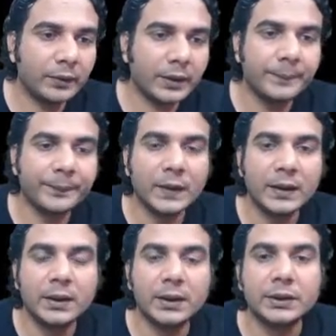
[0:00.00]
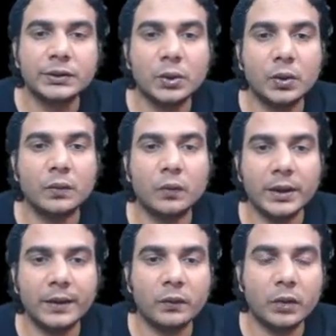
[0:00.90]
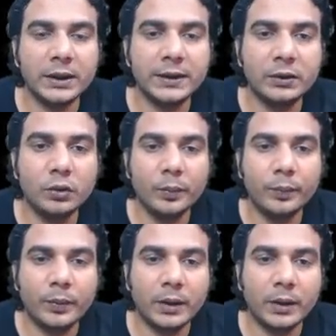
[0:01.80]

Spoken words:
Okay. So what are the two